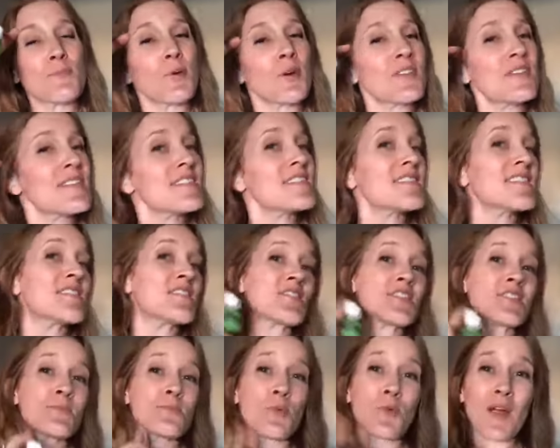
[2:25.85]
put this in a
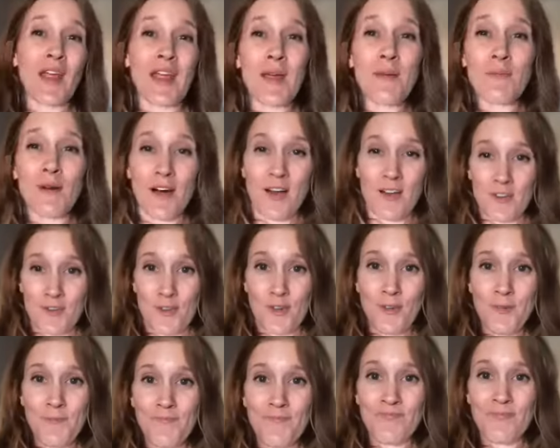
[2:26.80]
spray
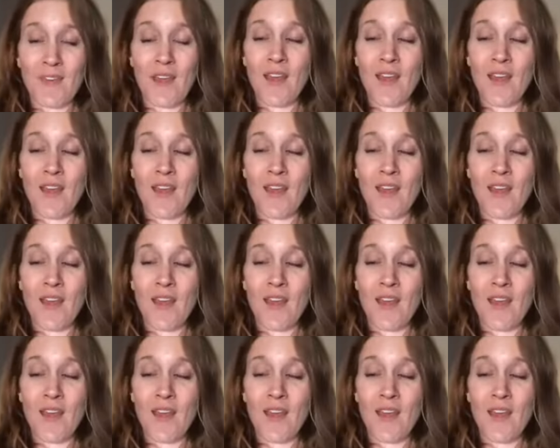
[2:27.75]
bottle.